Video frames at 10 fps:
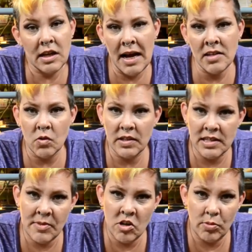As always,
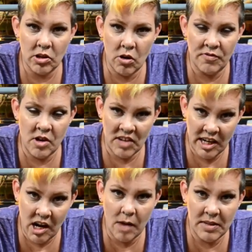let me know below if you have
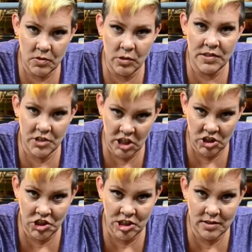any comments or
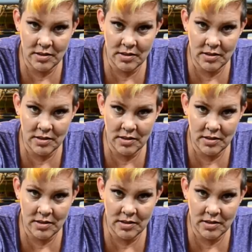suggestions.